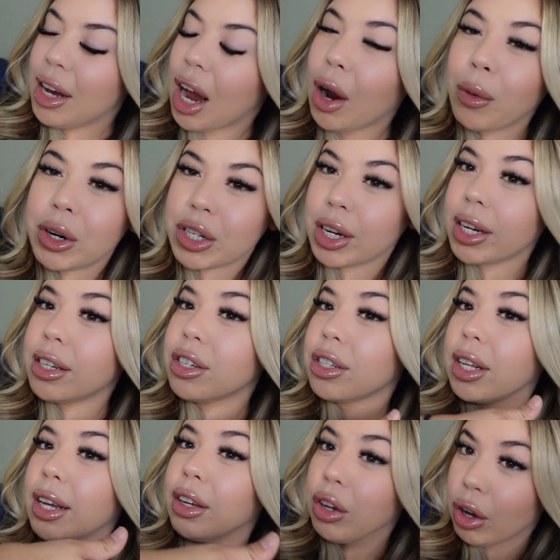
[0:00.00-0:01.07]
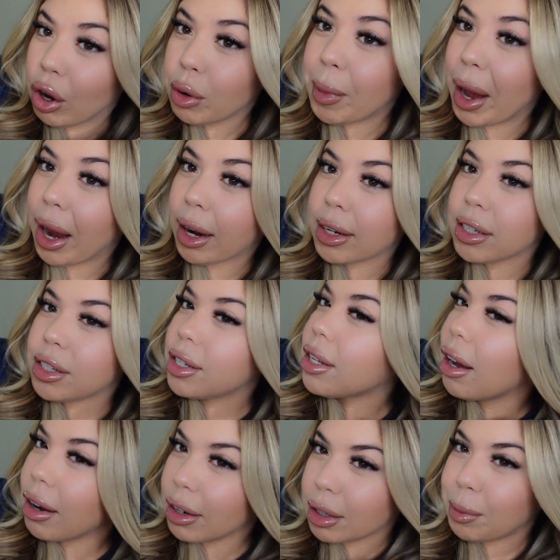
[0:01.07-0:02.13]
I wish I could just, like, go back and
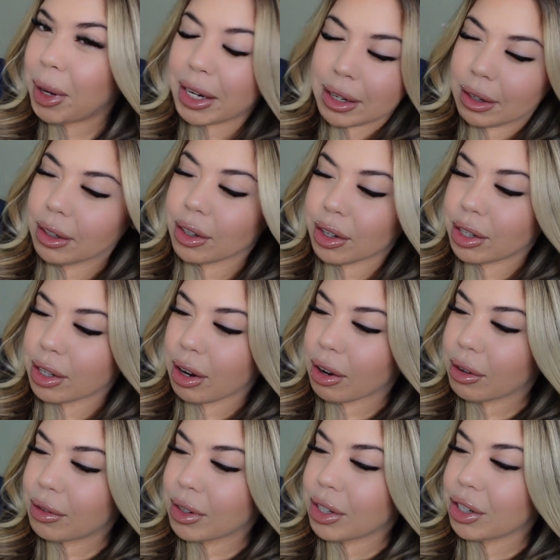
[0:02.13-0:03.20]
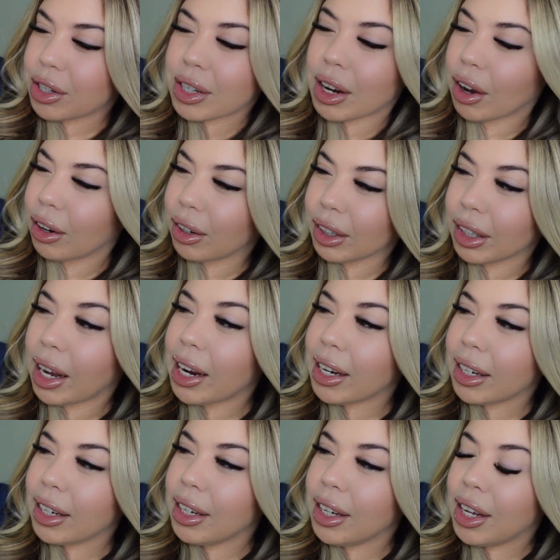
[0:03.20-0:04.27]
just hug my younger self and just tell her,
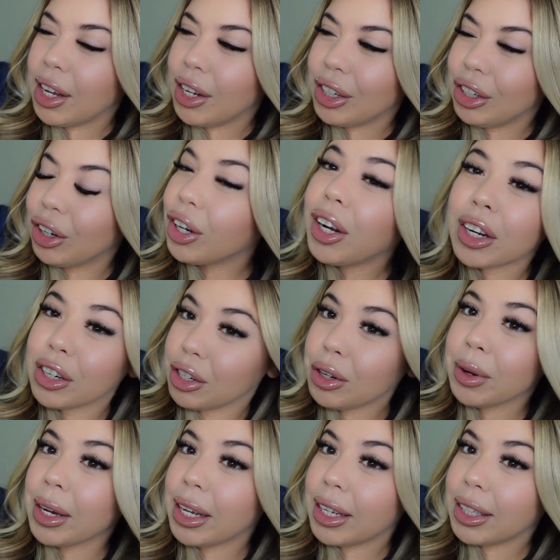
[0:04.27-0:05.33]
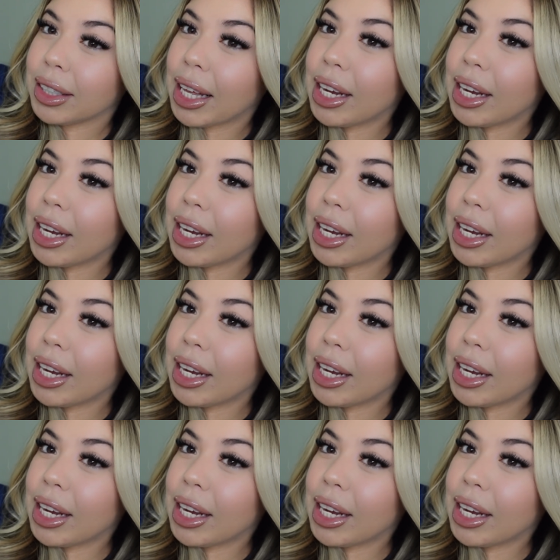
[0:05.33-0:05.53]
like, you're gonna do it.